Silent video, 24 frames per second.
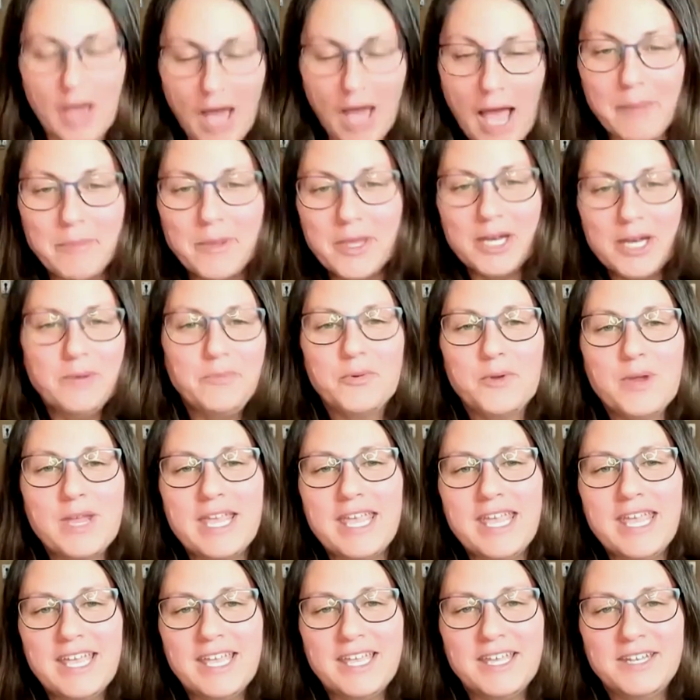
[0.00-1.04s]
I'm going to
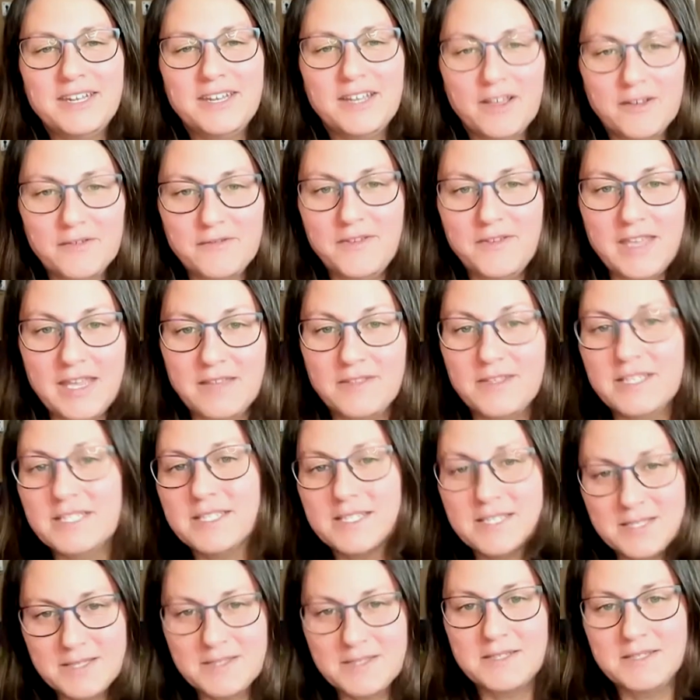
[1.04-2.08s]
bring in
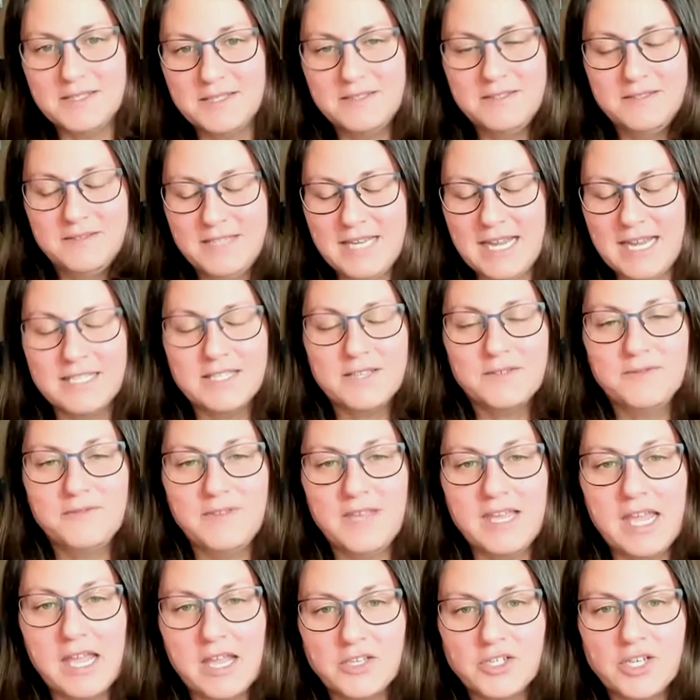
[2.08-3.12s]
this is the days of
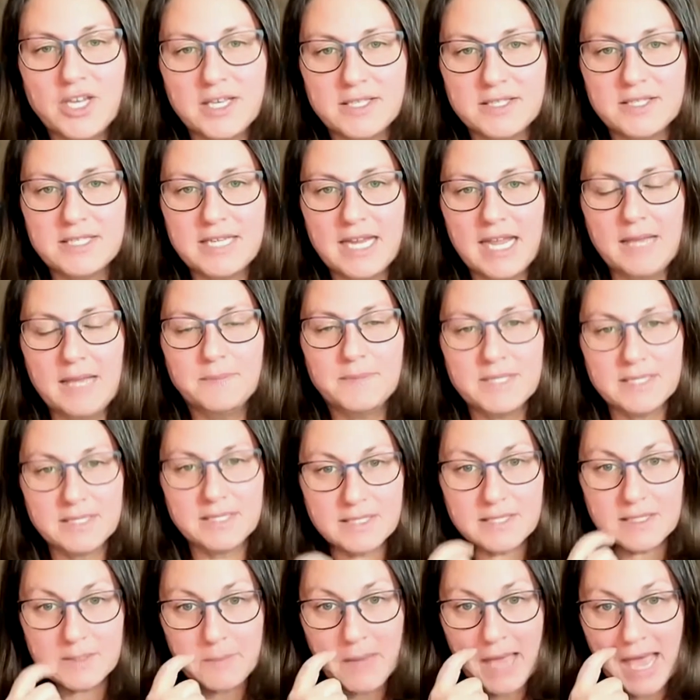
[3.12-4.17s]
VHS tapes.
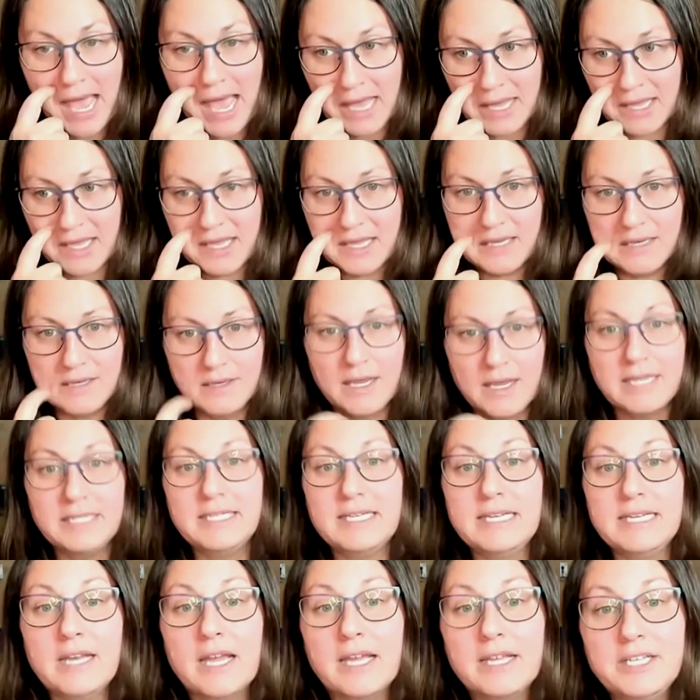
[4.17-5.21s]
This is back in
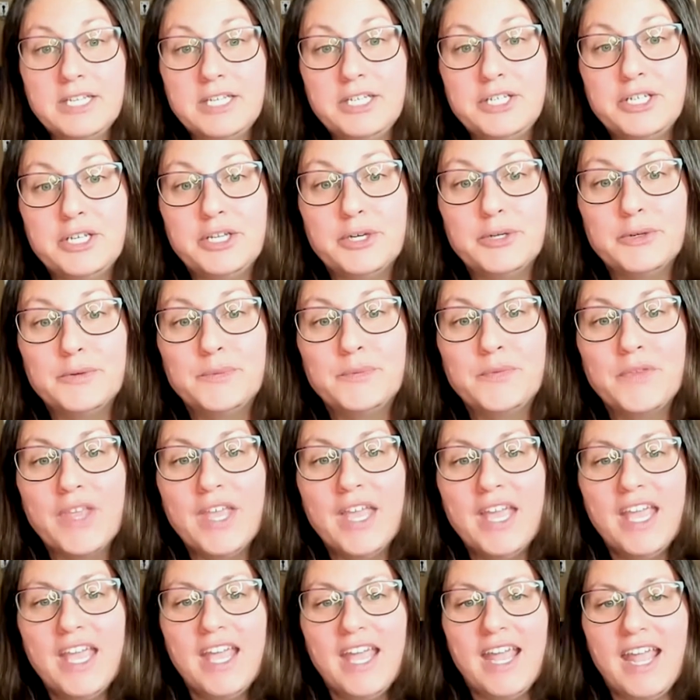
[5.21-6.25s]
1992.
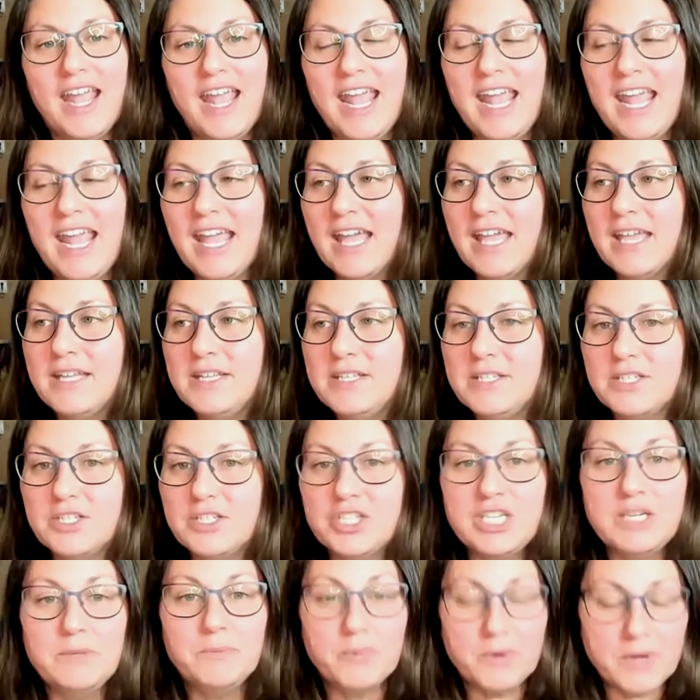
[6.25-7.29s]
And
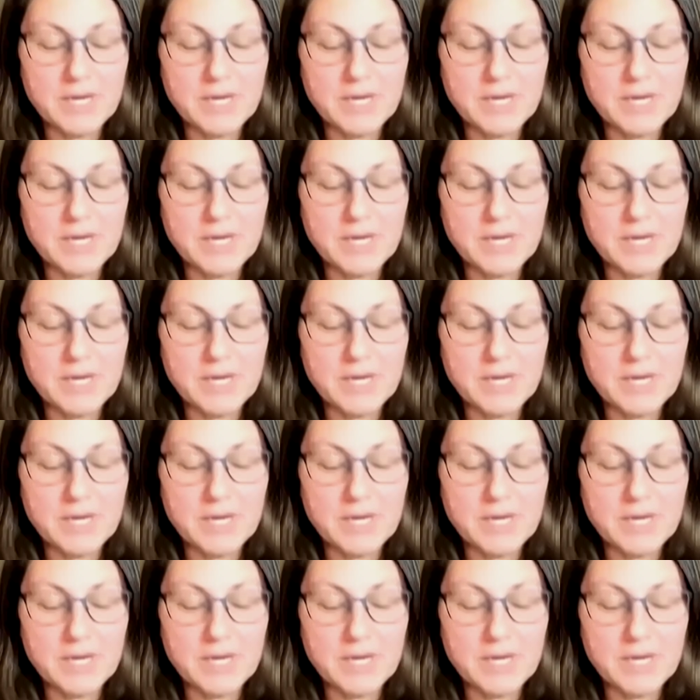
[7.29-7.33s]
she